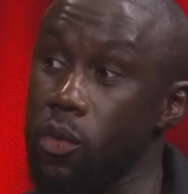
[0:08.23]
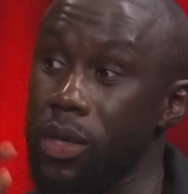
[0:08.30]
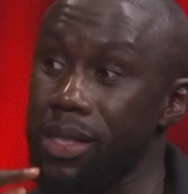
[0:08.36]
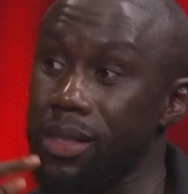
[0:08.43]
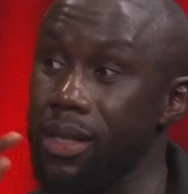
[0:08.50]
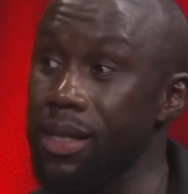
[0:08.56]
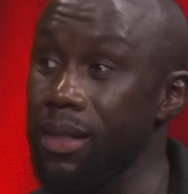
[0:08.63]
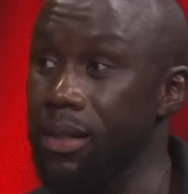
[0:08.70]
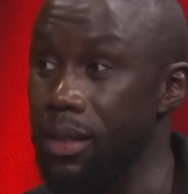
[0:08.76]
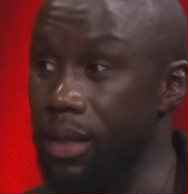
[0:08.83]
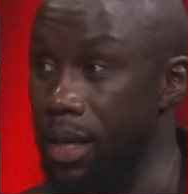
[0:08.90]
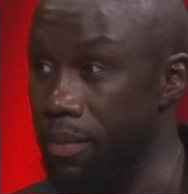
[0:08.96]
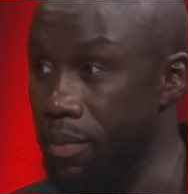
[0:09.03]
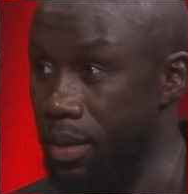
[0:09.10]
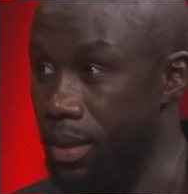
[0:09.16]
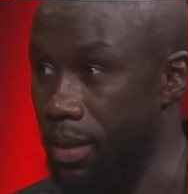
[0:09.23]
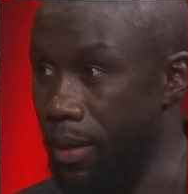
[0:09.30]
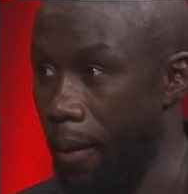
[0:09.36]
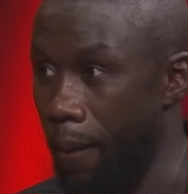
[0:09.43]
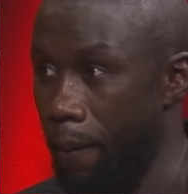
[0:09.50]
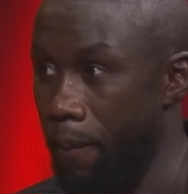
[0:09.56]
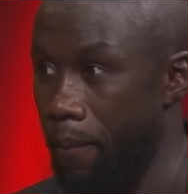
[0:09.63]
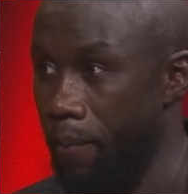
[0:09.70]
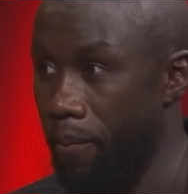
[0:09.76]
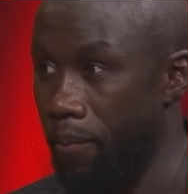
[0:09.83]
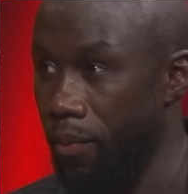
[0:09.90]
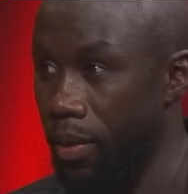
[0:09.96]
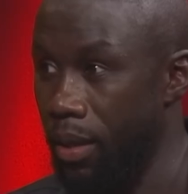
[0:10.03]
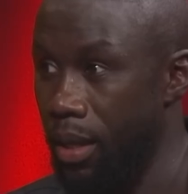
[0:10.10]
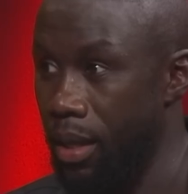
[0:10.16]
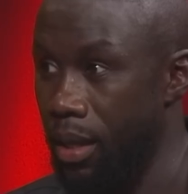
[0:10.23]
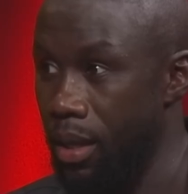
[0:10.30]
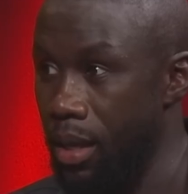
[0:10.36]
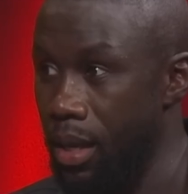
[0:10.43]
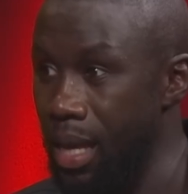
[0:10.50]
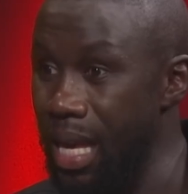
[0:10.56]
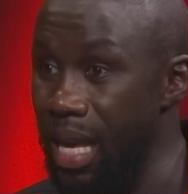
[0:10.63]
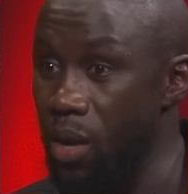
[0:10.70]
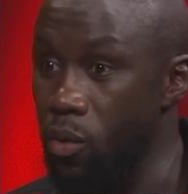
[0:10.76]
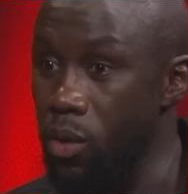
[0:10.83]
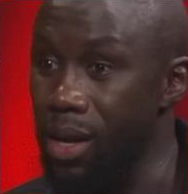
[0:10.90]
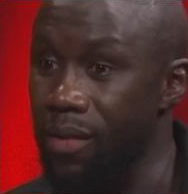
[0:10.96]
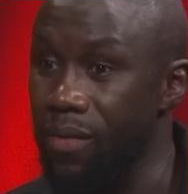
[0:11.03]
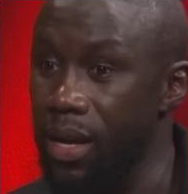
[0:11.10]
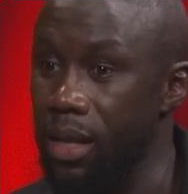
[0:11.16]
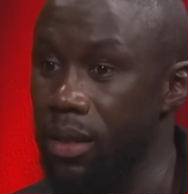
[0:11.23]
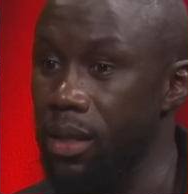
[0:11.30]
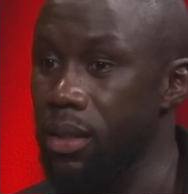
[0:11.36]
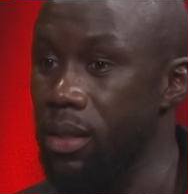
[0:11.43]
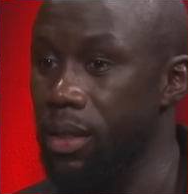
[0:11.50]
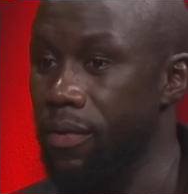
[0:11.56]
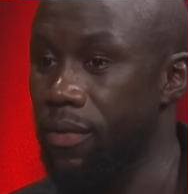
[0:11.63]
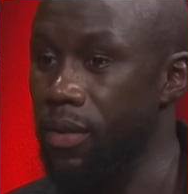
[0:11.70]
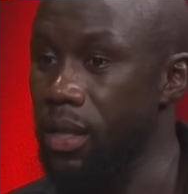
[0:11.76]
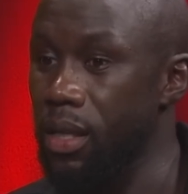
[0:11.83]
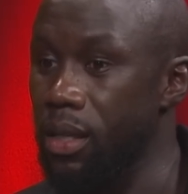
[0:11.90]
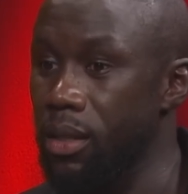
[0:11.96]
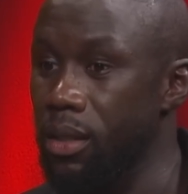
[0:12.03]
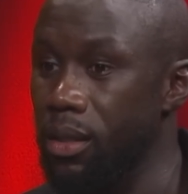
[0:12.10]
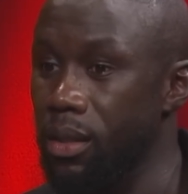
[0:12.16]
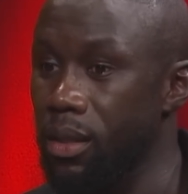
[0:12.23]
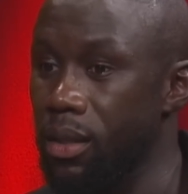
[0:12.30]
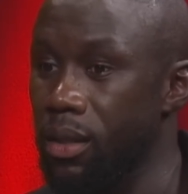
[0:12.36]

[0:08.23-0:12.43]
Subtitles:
we started games, he will have identified